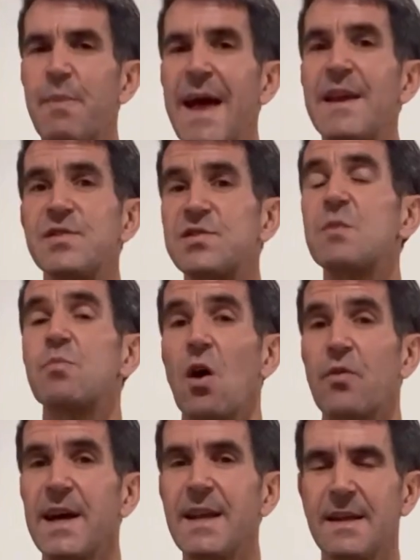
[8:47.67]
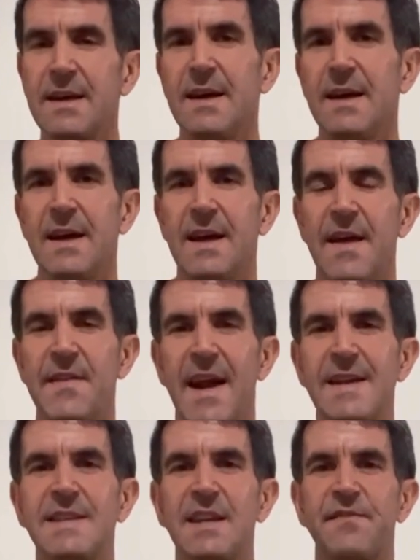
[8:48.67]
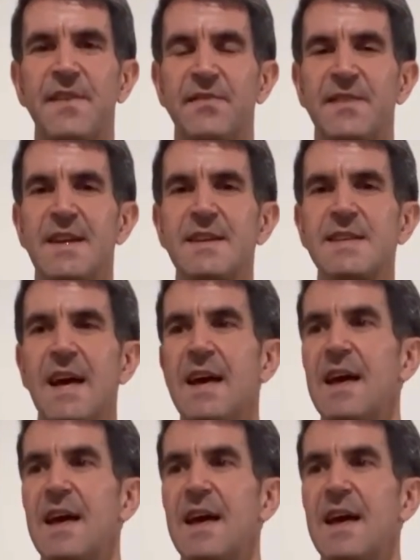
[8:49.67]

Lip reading: Bannister broke it in the 1950s.